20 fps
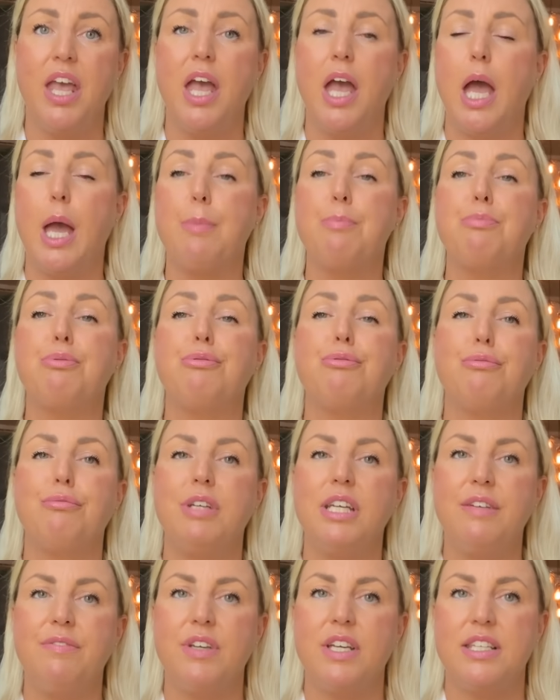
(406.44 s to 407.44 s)
A
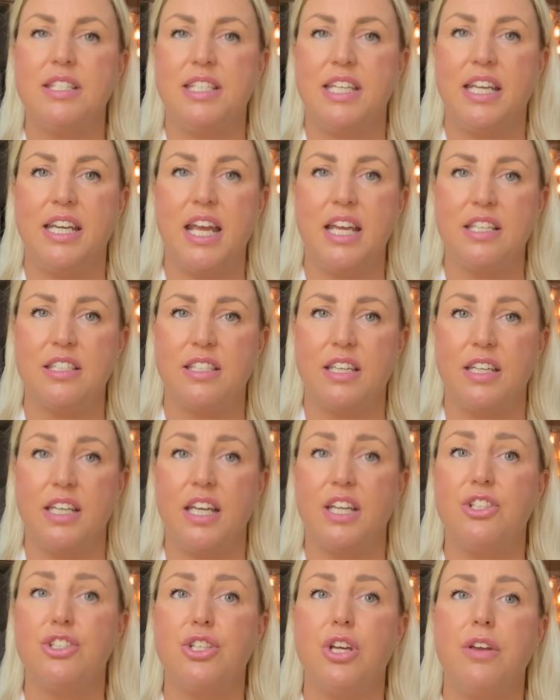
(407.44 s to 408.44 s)
previous DNA
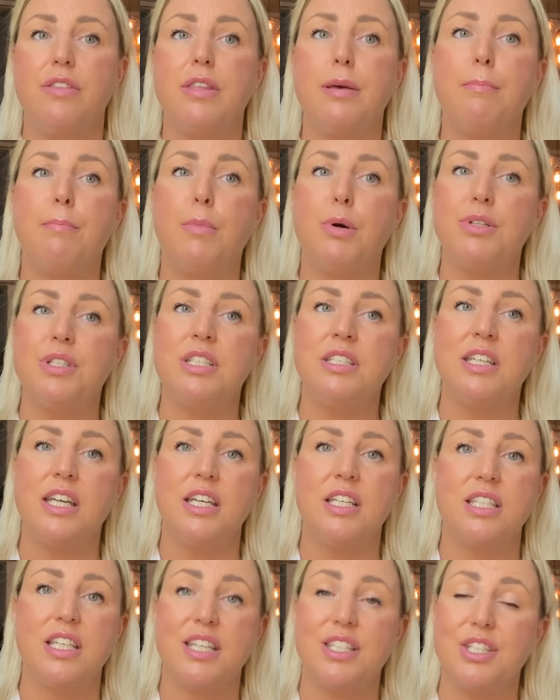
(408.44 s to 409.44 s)
study had shown that modern
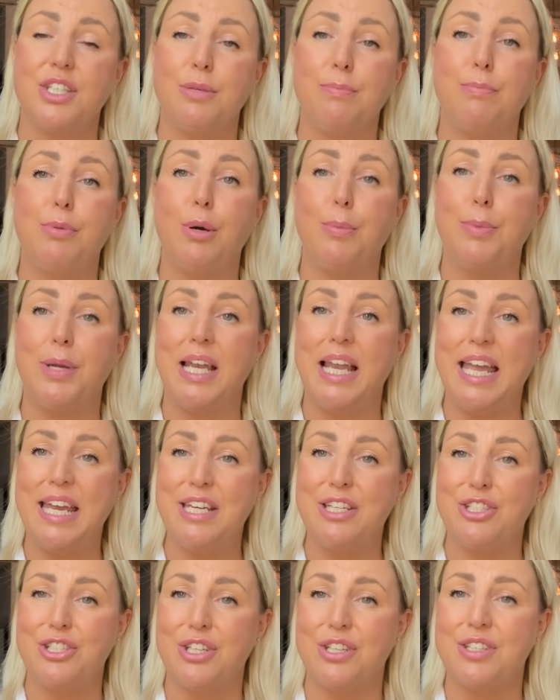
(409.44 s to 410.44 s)
day Tuscan
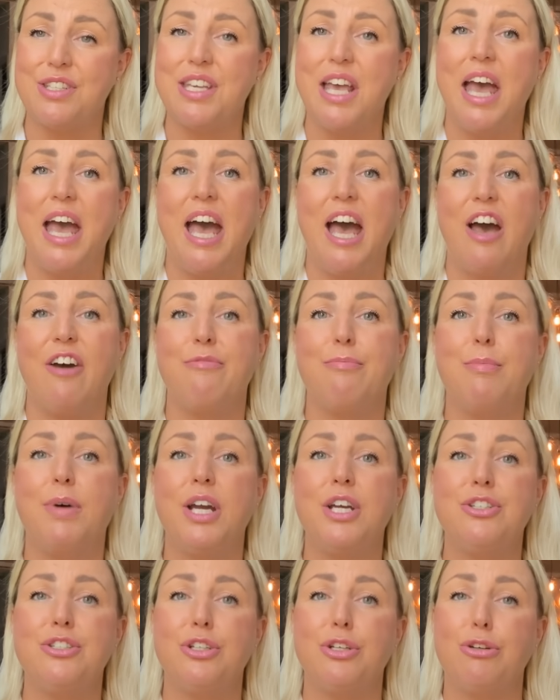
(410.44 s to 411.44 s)
populations have
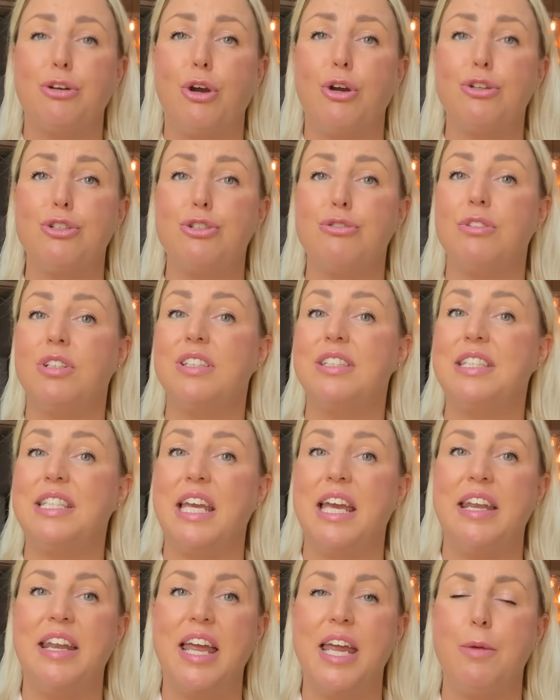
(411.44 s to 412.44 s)
mitochondrial
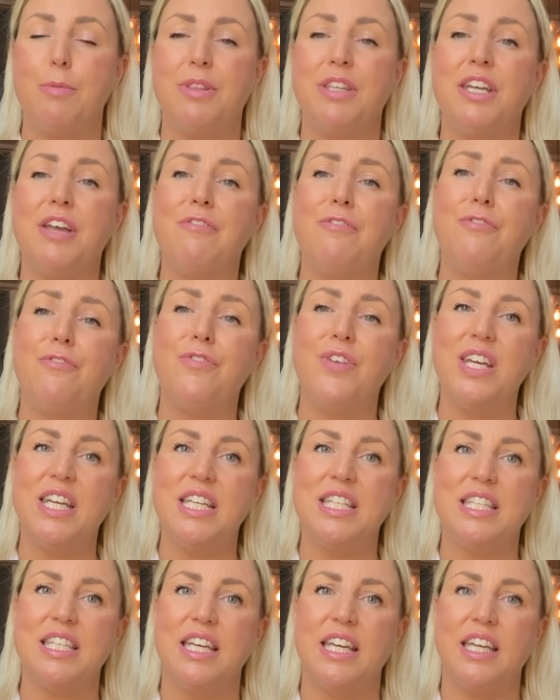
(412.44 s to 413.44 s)
DNA with an
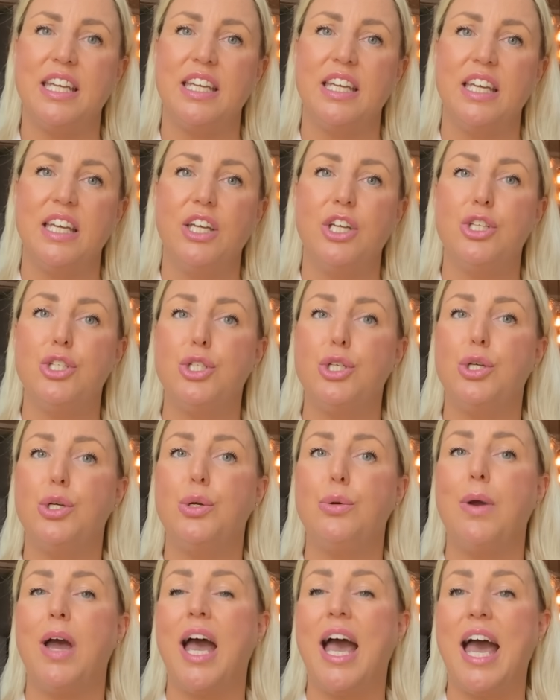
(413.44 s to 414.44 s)
affinity
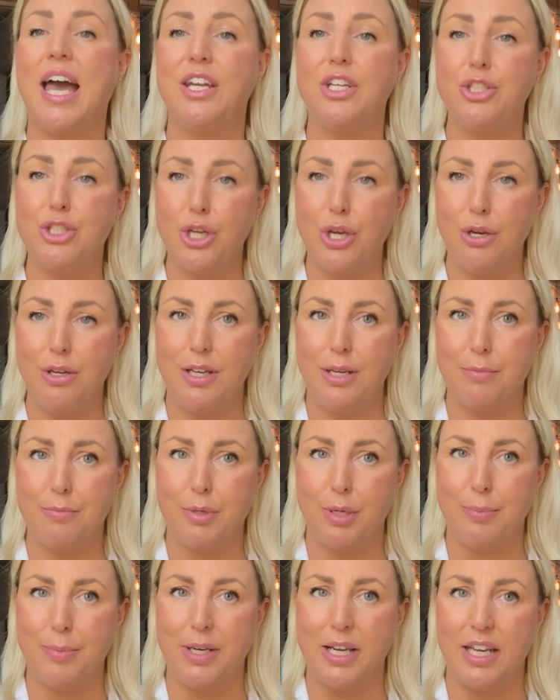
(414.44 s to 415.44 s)
to
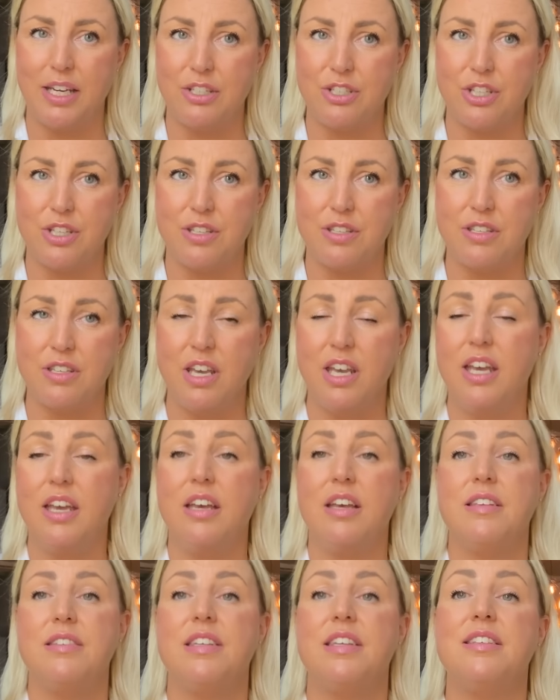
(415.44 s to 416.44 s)
Anatolian populations,
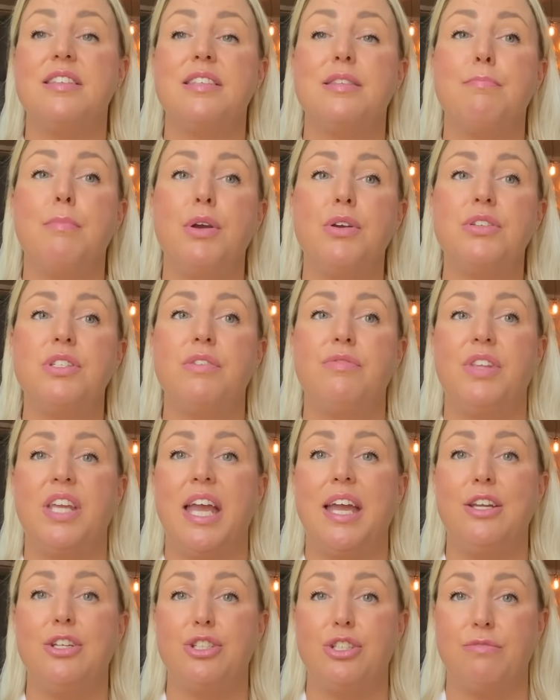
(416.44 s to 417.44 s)
since most of
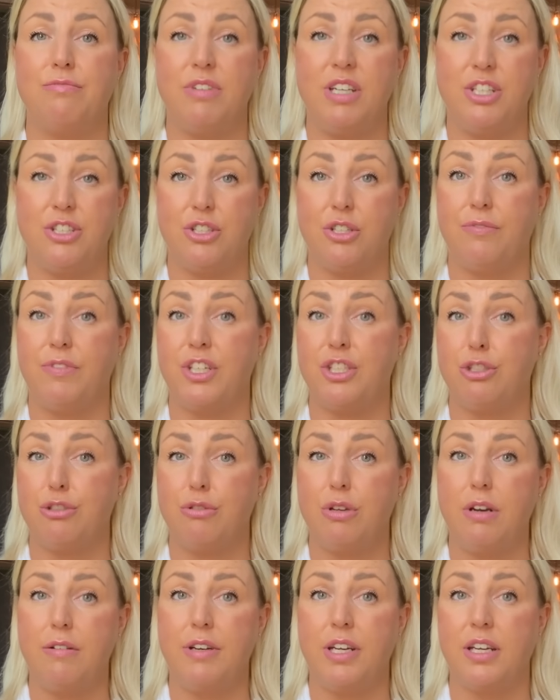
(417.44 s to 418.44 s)
the ancient region of
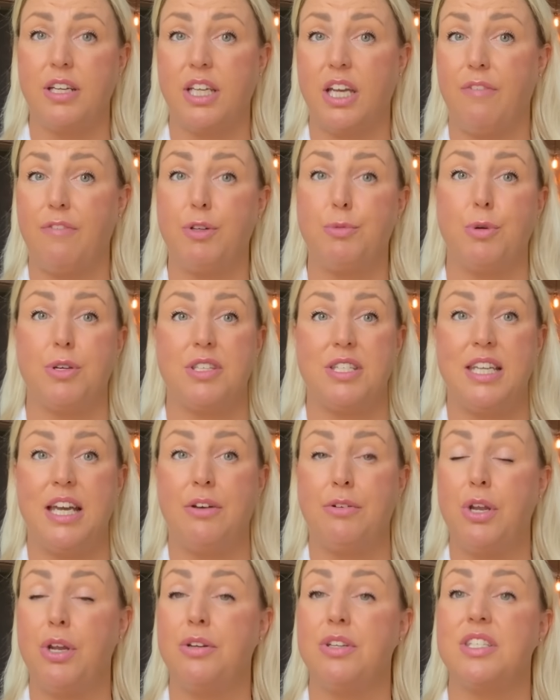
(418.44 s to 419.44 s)
Etruria covered what's
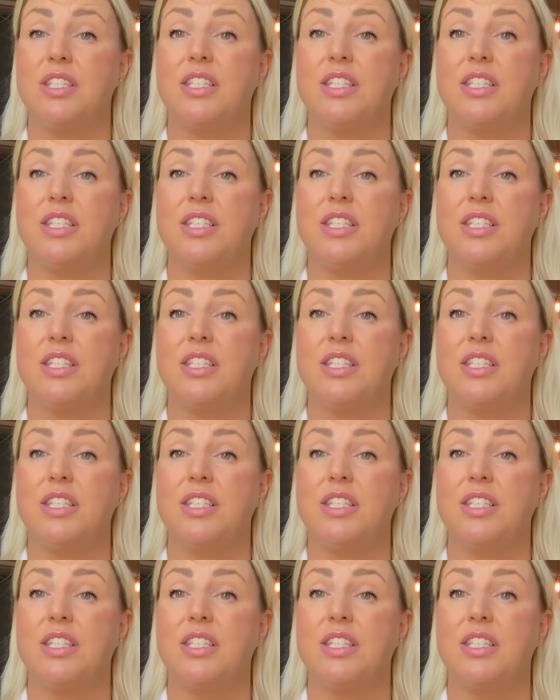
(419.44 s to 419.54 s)
now known as